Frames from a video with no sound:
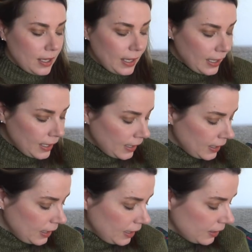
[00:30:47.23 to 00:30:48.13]

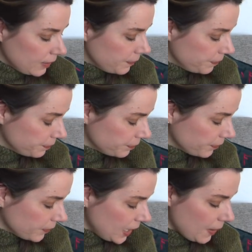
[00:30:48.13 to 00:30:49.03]
And
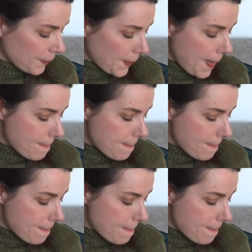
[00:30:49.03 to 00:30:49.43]
yeah,